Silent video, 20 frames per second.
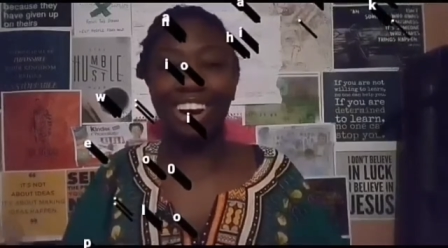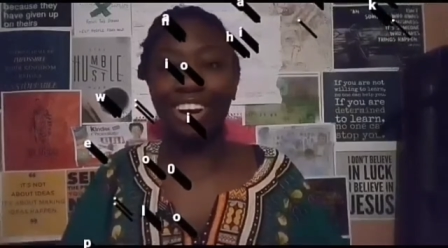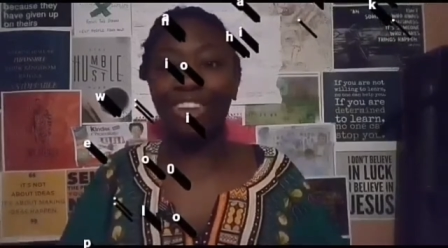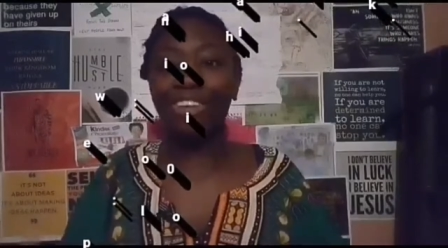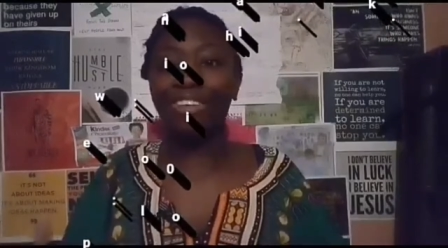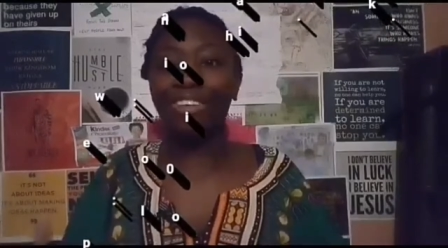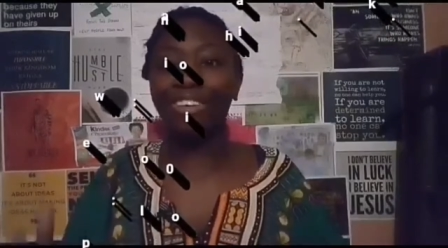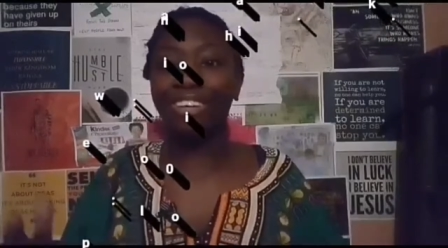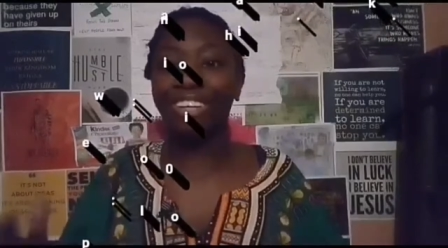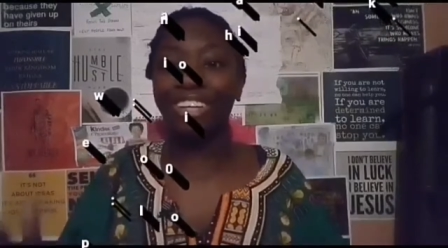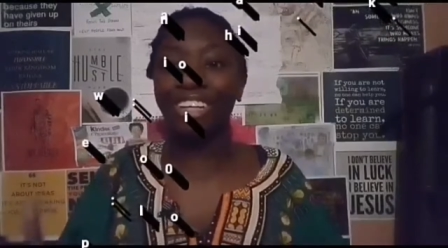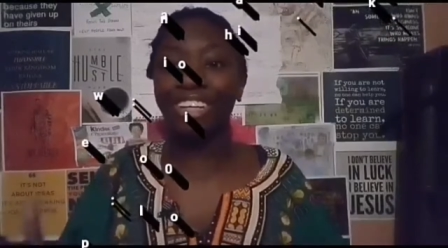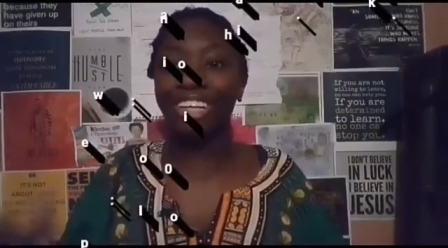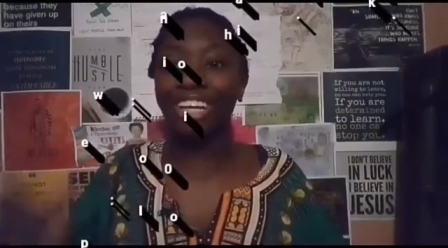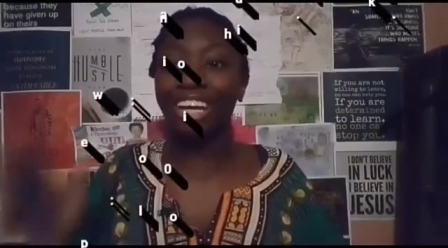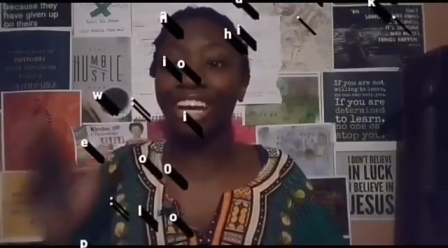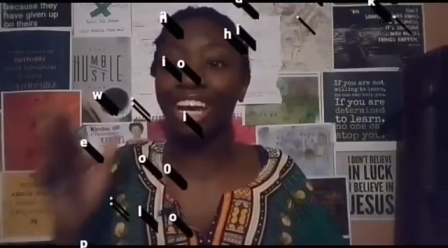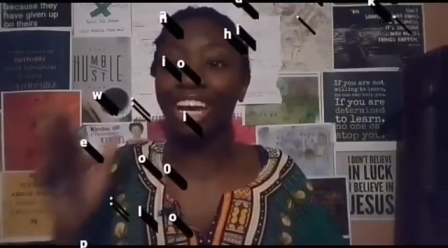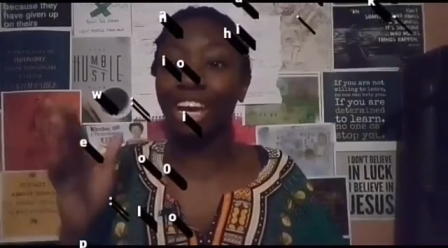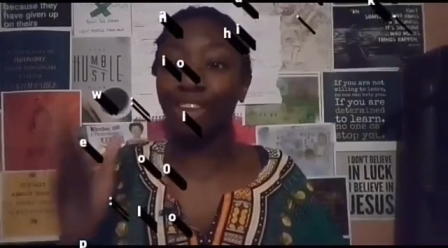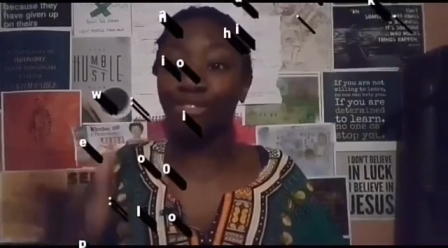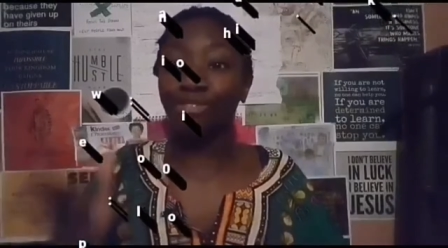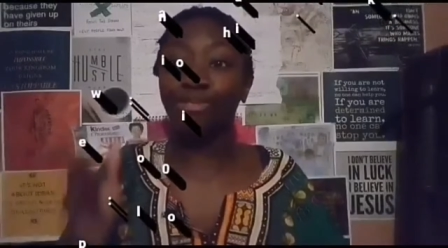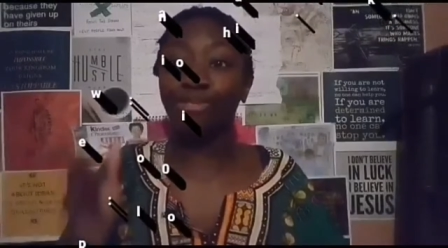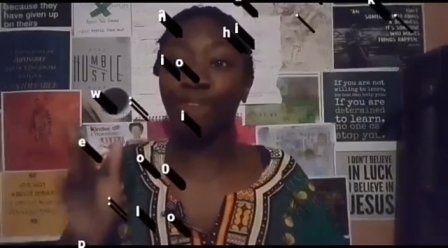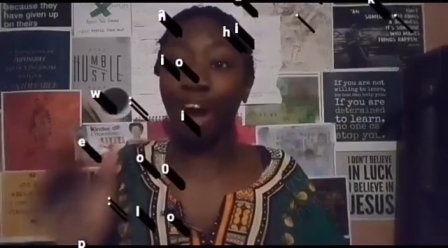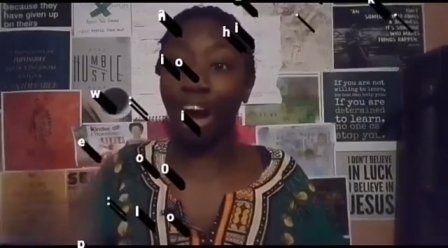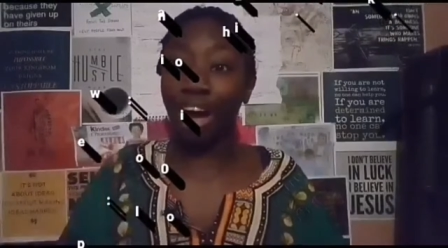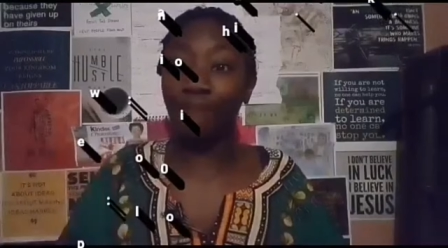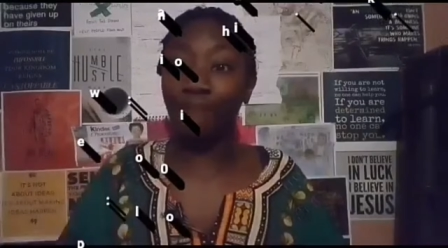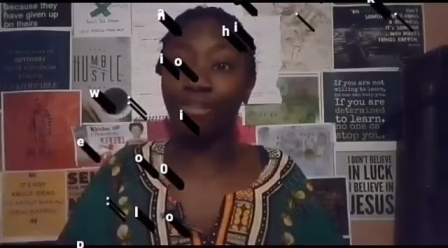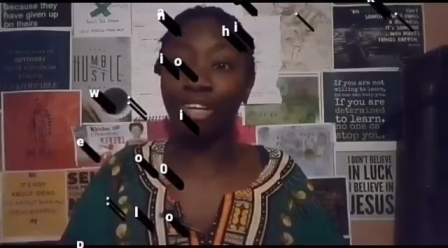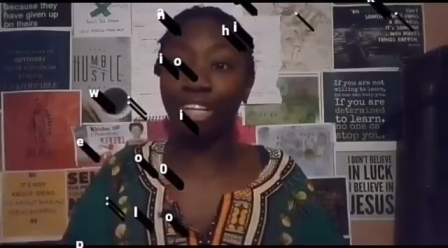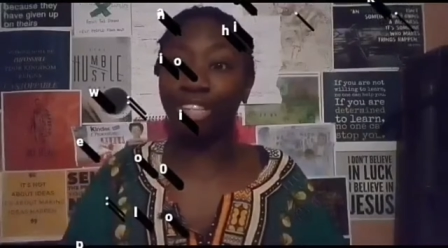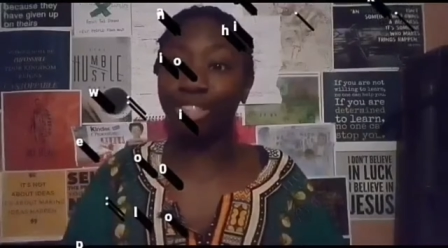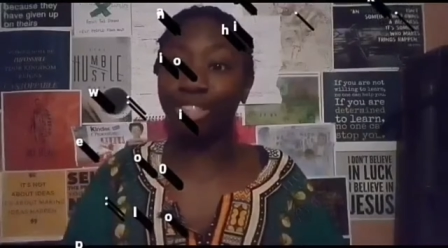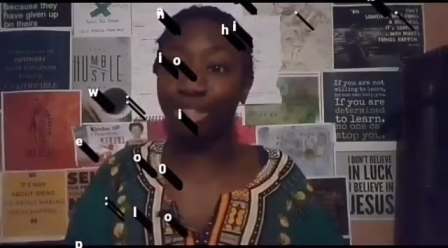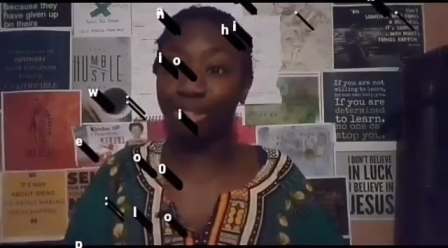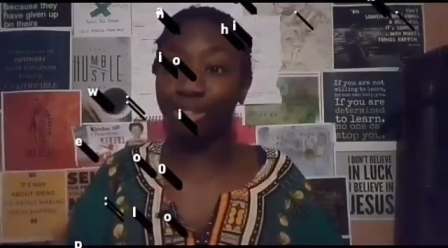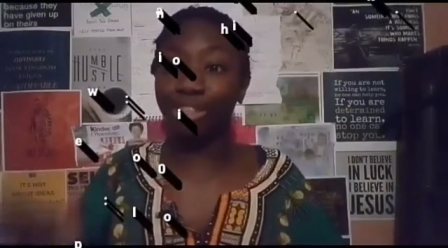yo if i am
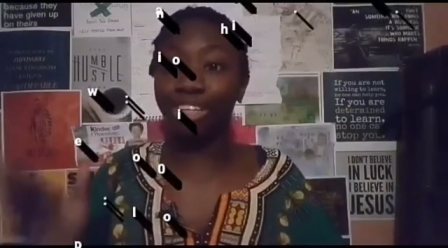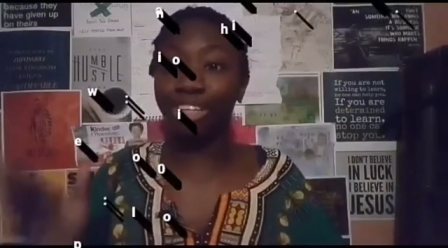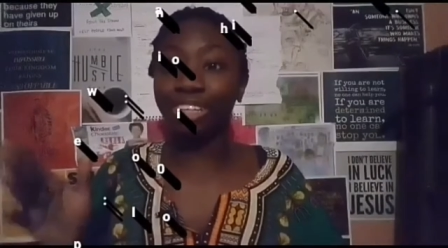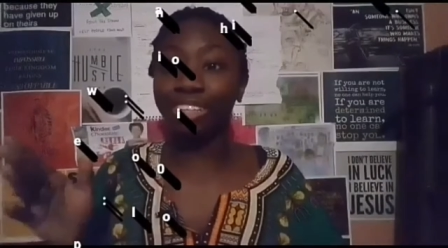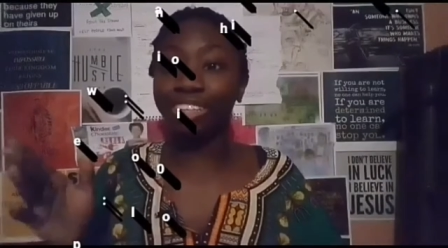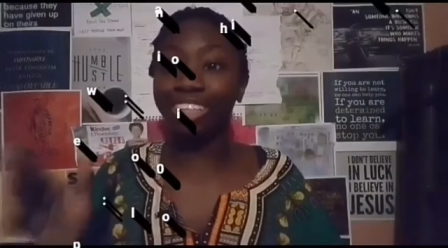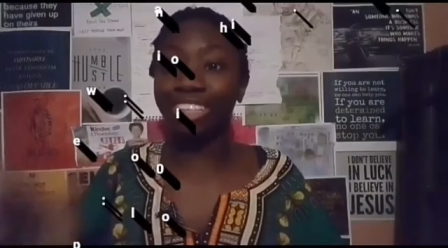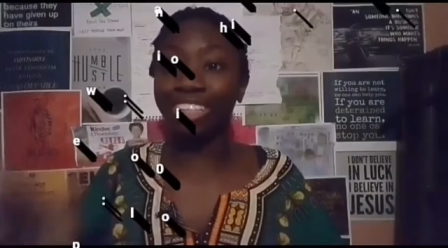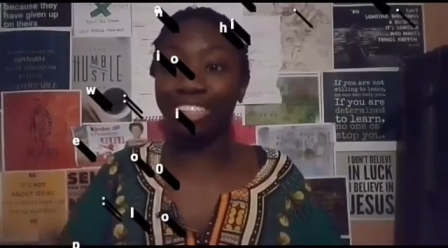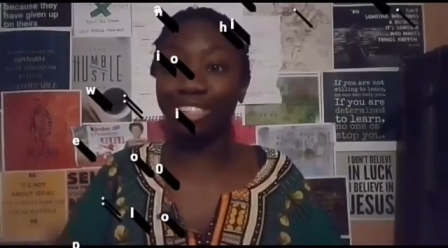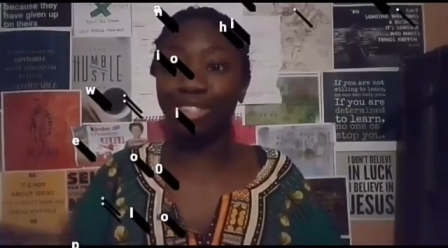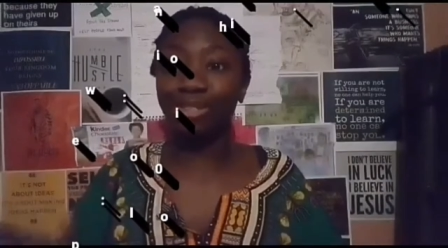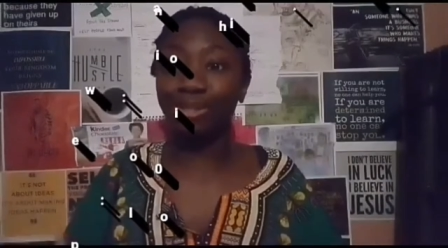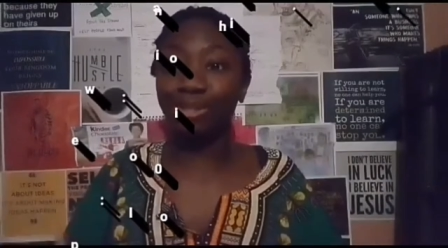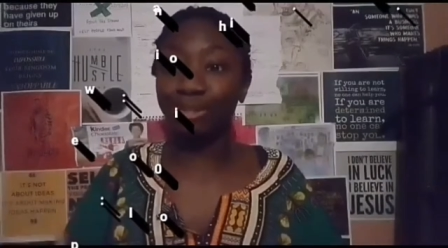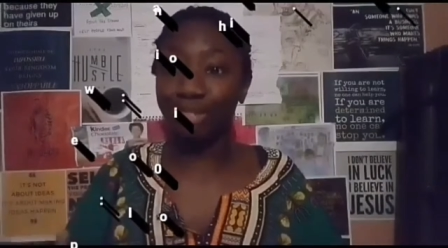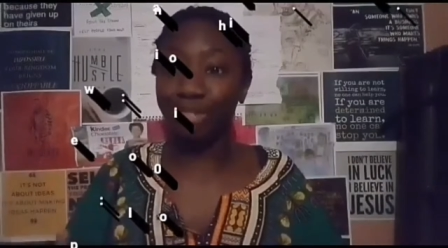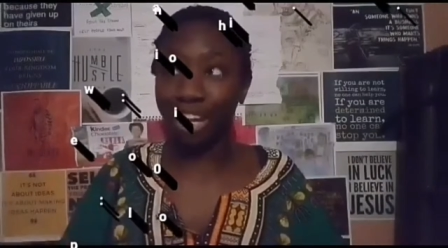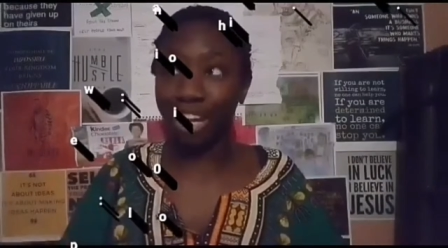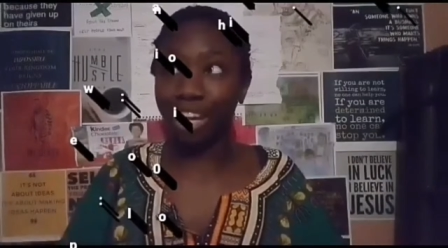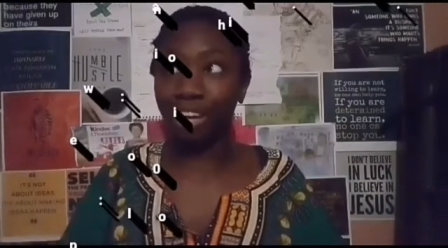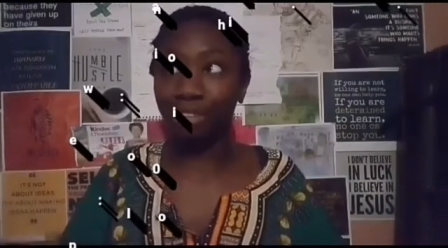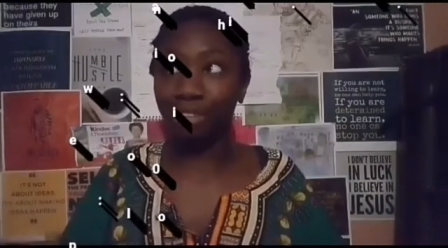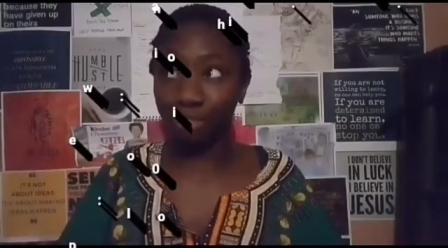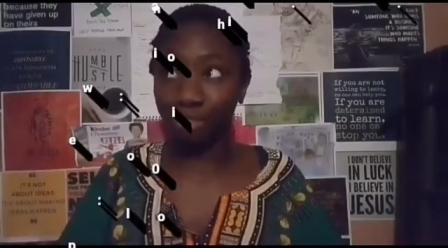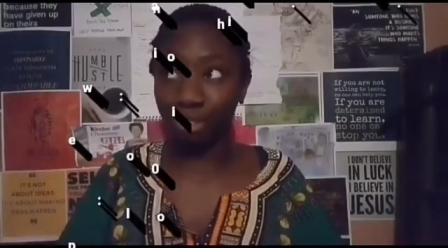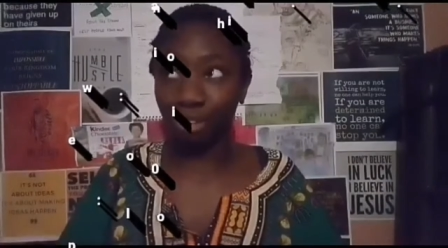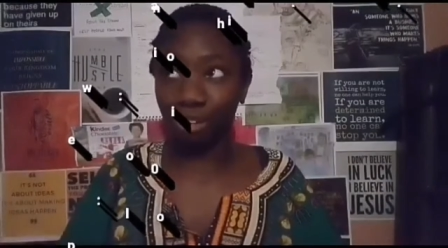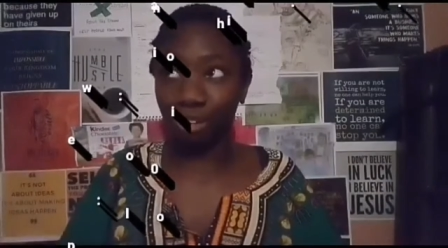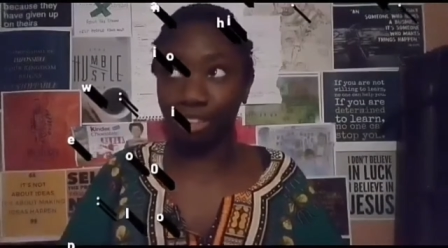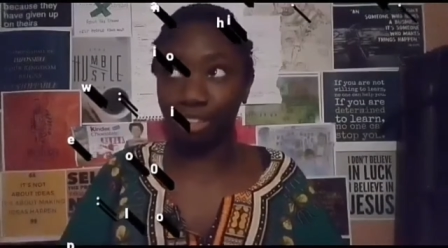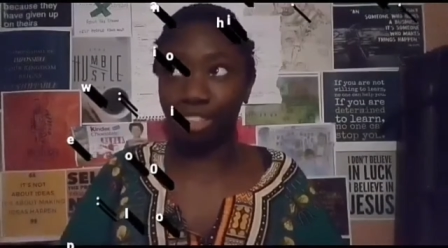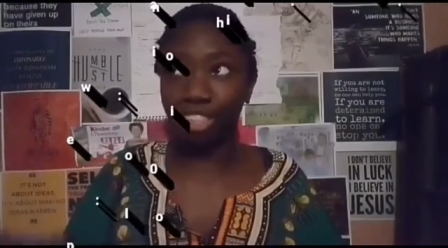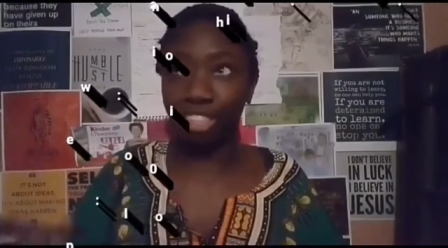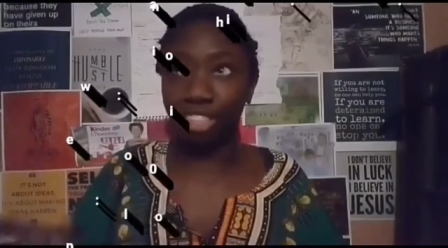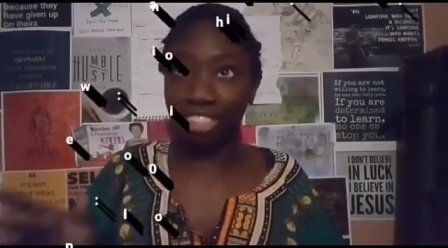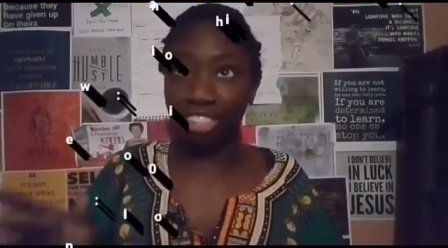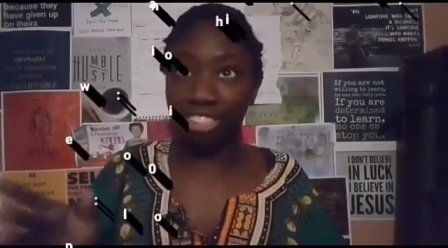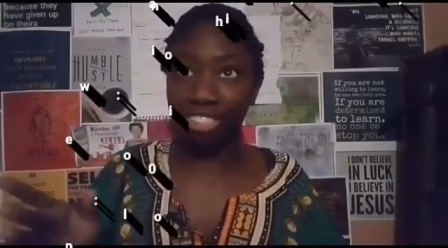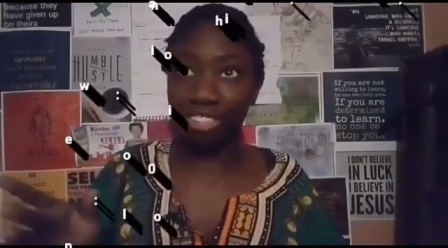gonna do an in-school day vlog
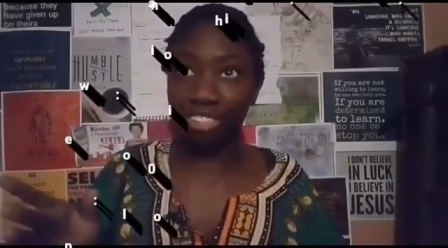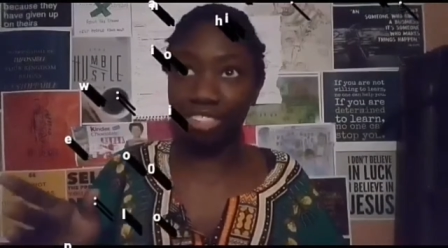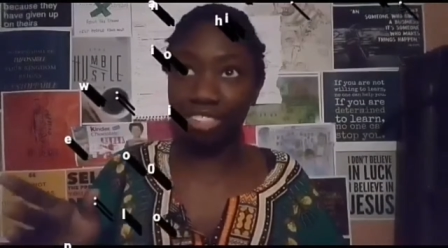just